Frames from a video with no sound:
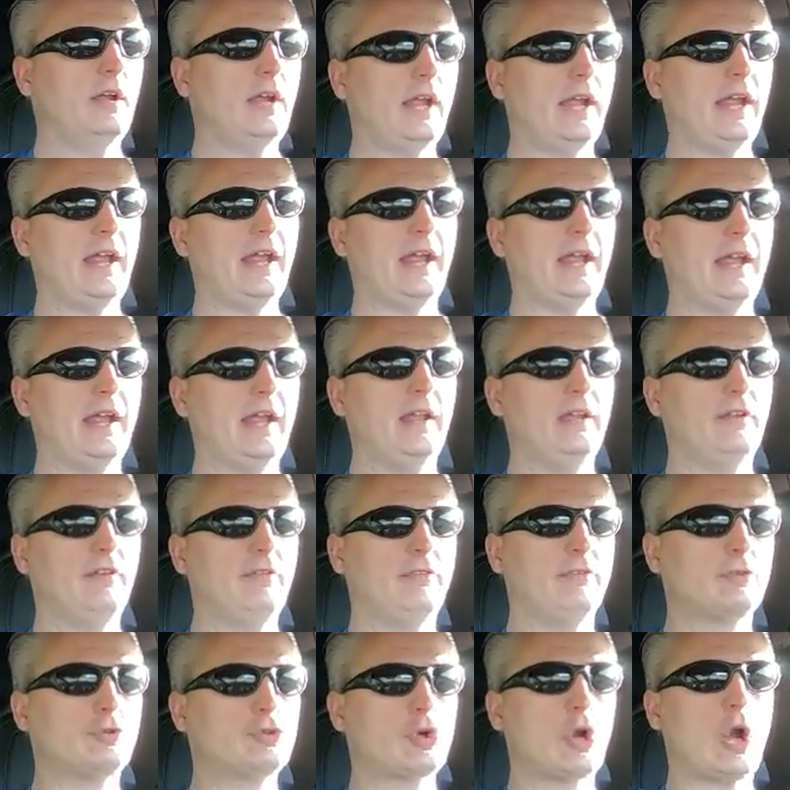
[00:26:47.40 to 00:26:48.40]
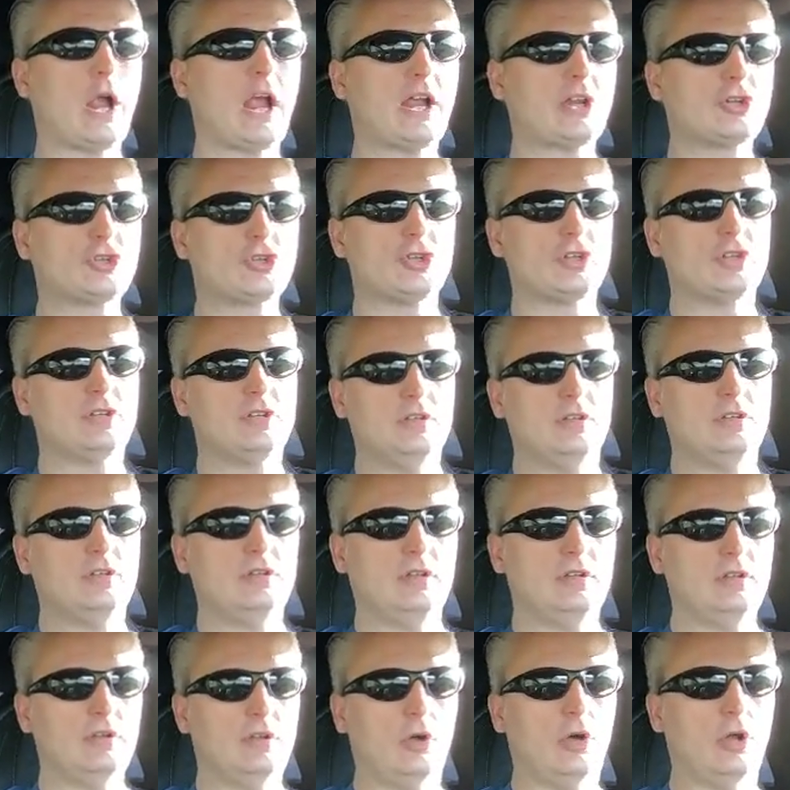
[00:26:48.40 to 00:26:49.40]
and the traction
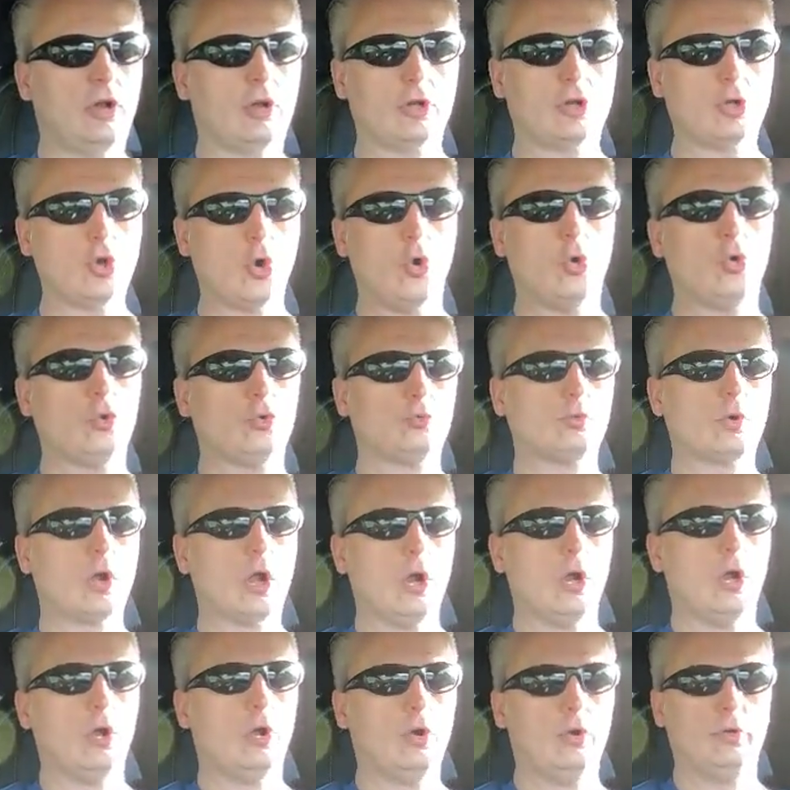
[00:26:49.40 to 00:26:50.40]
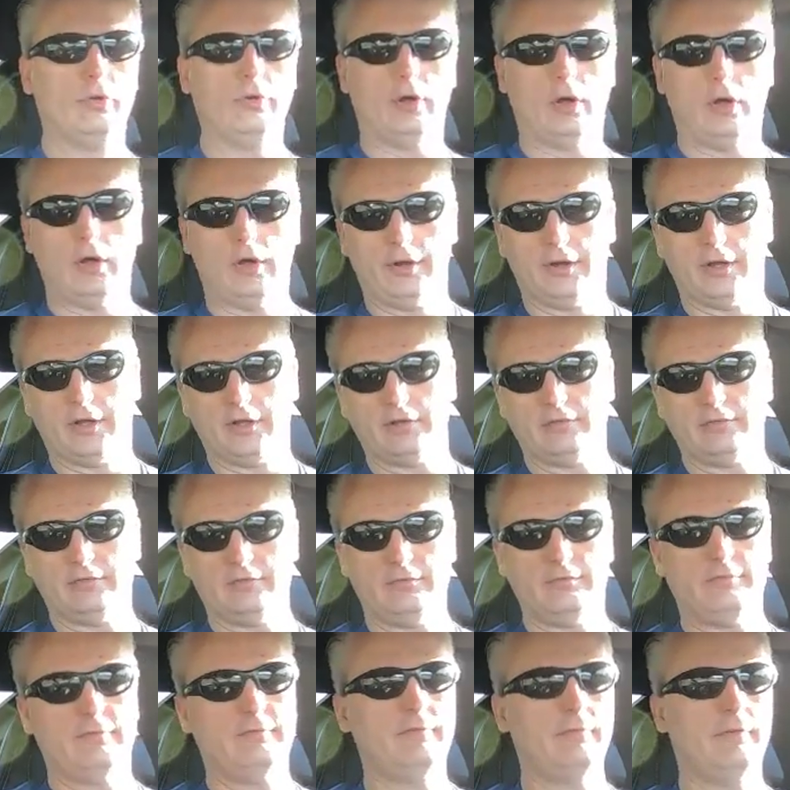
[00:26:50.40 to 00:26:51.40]
on a cold road on
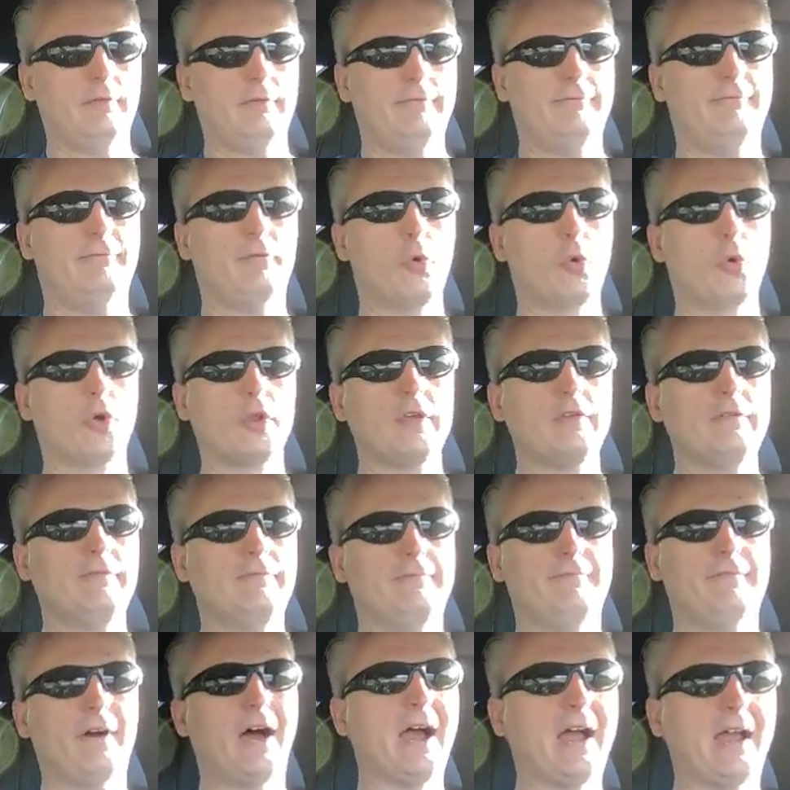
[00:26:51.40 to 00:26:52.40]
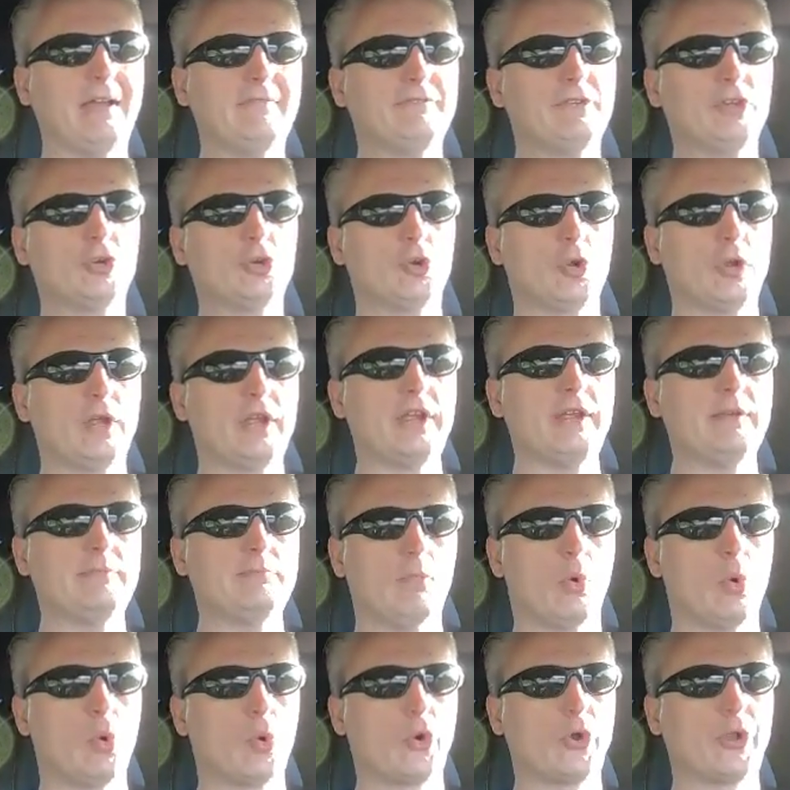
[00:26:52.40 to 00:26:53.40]
a 45 degree
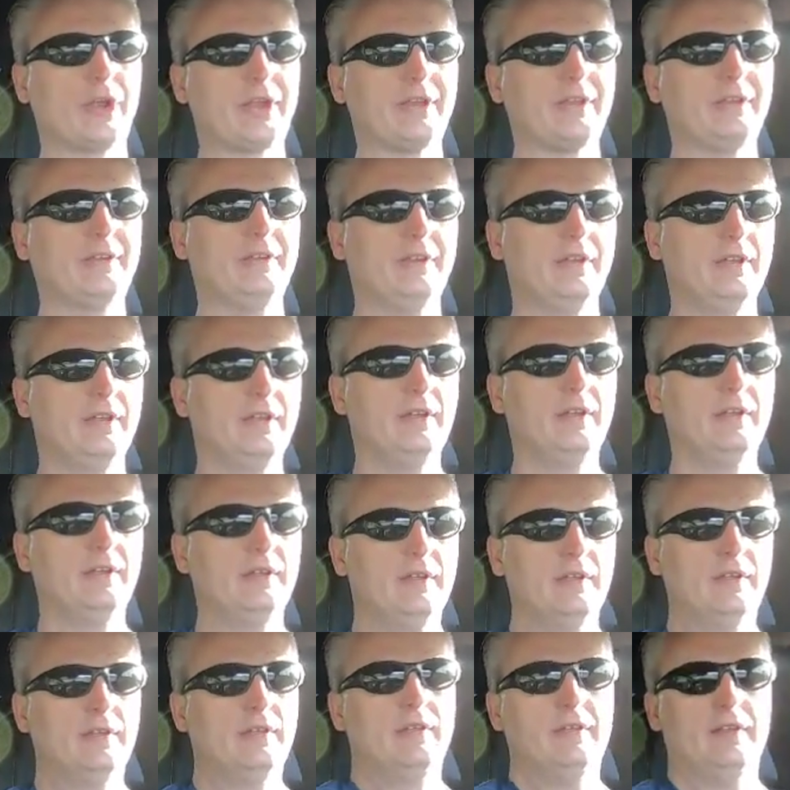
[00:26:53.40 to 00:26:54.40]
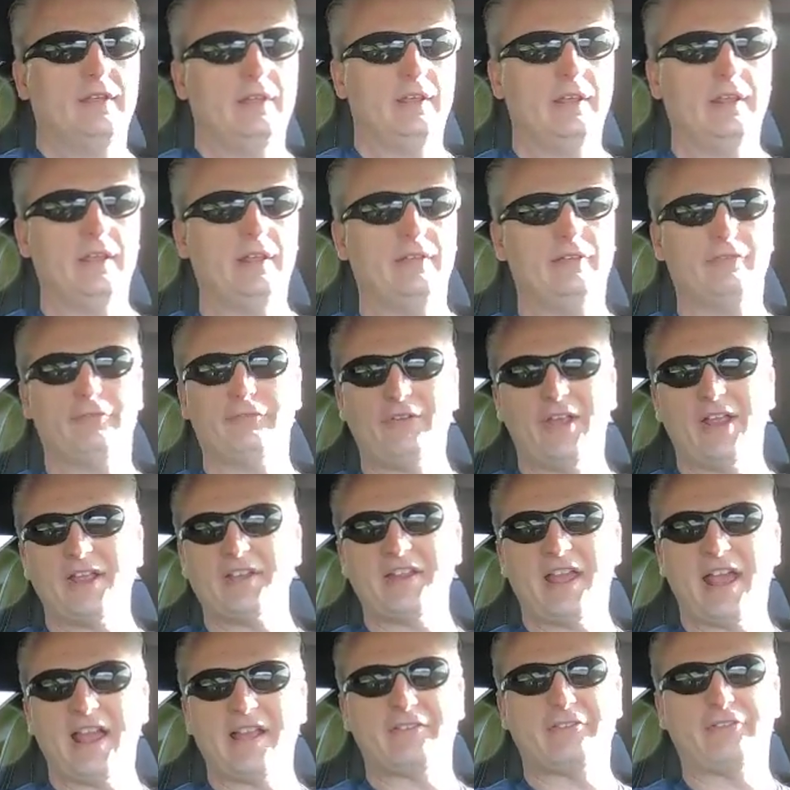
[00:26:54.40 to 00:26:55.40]
morning is
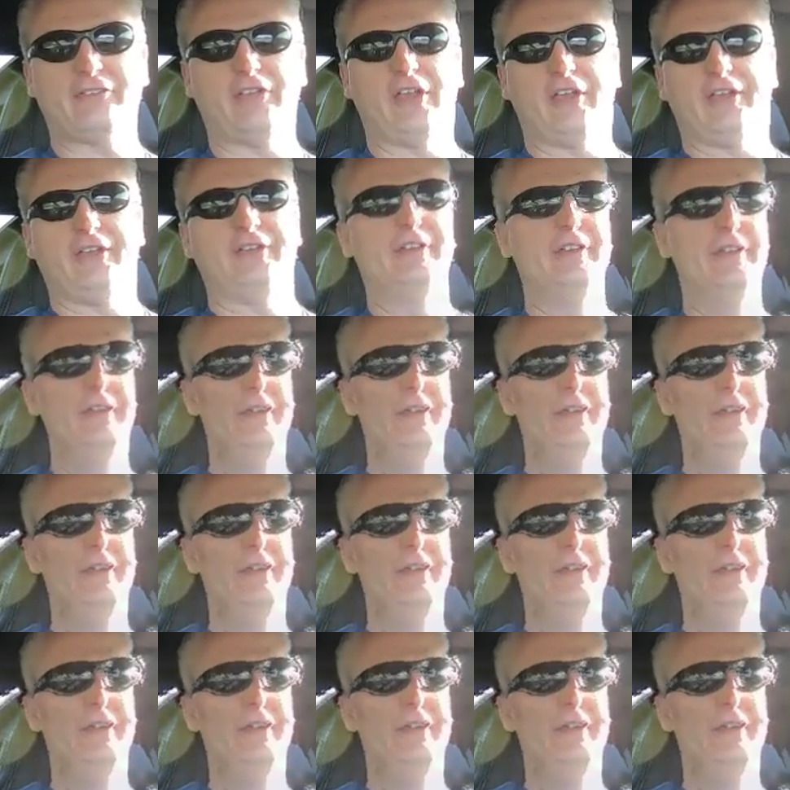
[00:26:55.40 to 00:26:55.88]
fantastic.